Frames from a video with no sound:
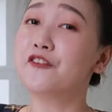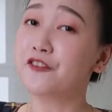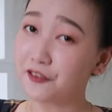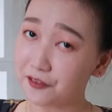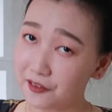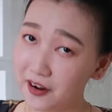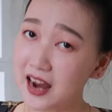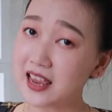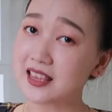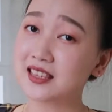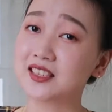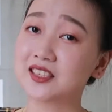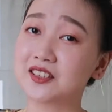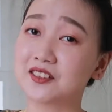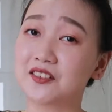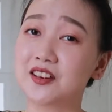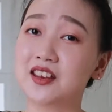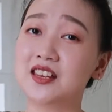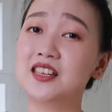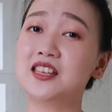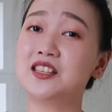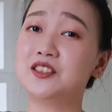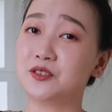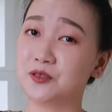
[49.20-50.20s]
friends
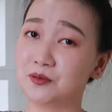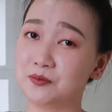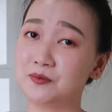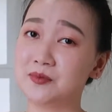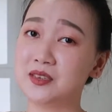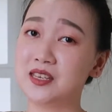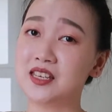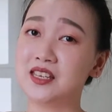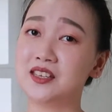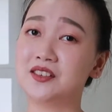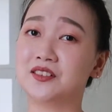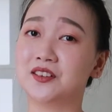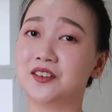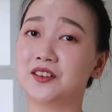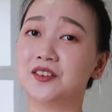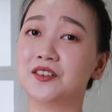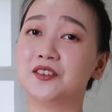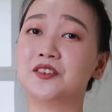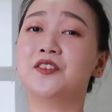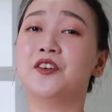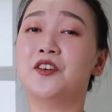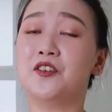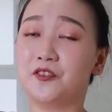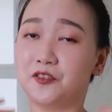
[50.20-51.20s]
already to me, you
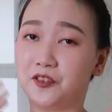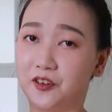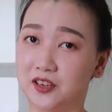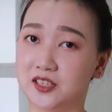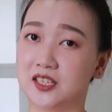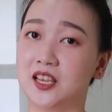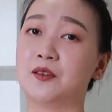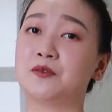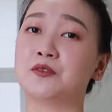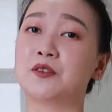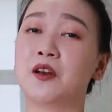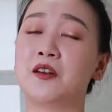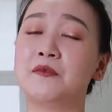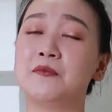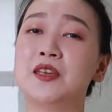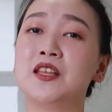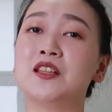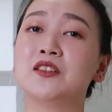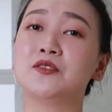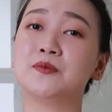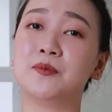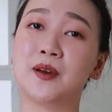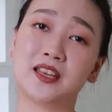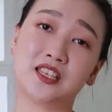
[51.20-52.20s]
know, for subscribing
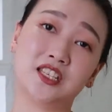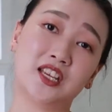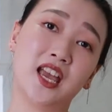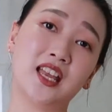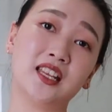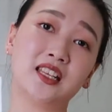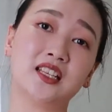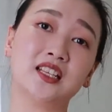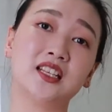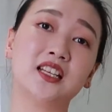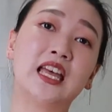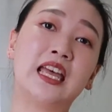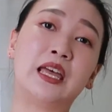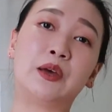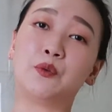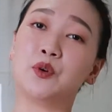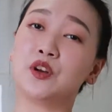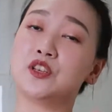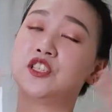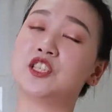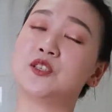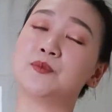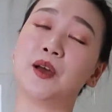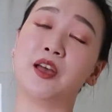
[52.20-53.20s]
to my channel and
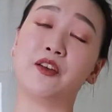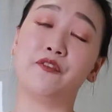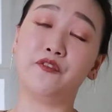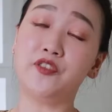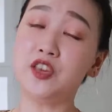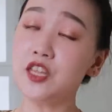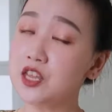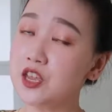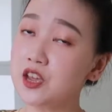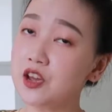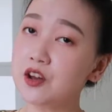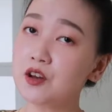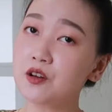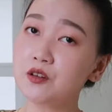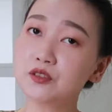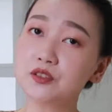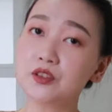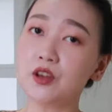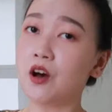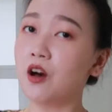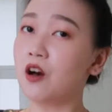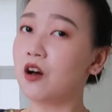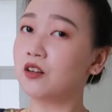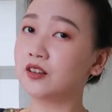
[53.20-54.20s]
watching my
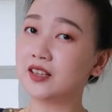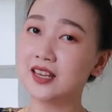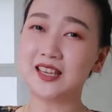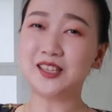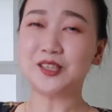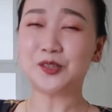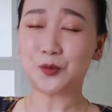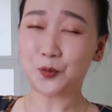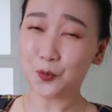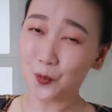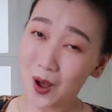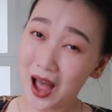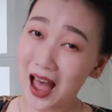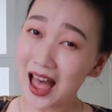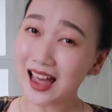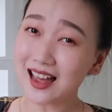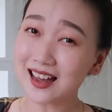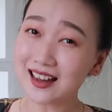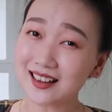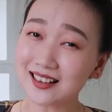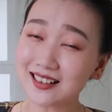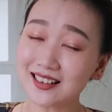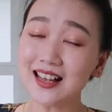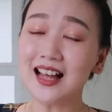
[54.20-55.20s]
videos all this
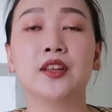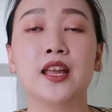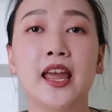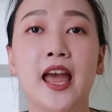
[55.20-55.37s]
while.